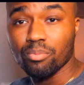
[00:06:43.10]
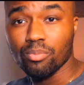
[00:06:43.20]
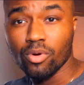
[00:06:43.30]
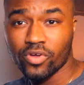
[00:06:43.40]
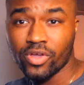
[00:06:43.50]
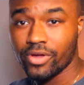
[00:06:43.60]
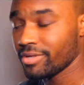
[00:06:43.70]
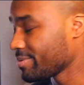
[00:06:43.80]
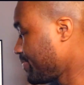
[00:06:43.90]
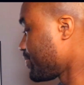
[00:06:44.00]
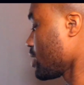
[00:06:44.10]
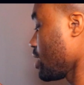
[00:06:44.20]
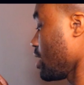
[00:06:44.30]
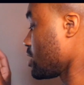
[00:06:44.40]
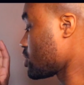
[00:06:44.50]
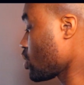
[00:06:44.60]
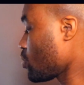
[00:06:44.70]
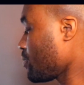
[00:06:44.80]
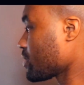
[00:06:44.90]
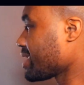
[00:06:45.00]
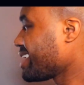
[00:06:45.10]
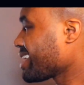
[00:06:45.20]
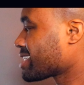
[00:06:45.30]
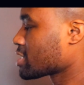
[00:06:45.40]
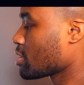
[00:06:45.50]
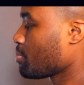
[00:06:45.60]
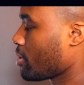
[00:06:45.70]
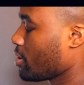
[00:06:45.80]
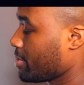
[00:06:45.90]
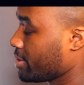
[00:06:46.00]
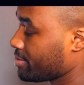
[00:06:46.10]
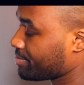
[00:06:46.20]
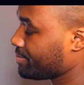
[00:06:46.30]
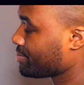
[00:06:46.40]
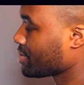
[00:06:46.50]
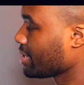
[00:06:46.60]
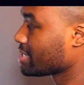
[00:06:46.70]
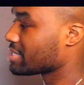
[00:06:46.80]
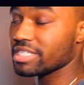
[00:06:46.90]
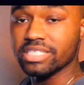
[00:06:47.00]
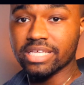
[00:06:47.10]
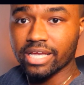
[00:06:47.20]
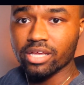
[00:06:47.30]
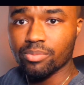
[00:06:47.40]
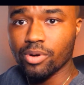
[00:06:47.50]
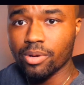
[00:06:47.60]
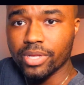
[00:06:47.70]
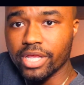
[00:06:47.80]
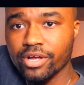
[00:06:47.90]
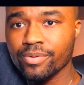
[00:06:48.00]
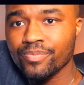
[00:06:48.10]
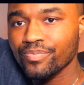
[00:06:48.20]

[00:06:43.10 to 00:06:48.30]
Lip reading: Moving on. So the next compartment is the second compartment here.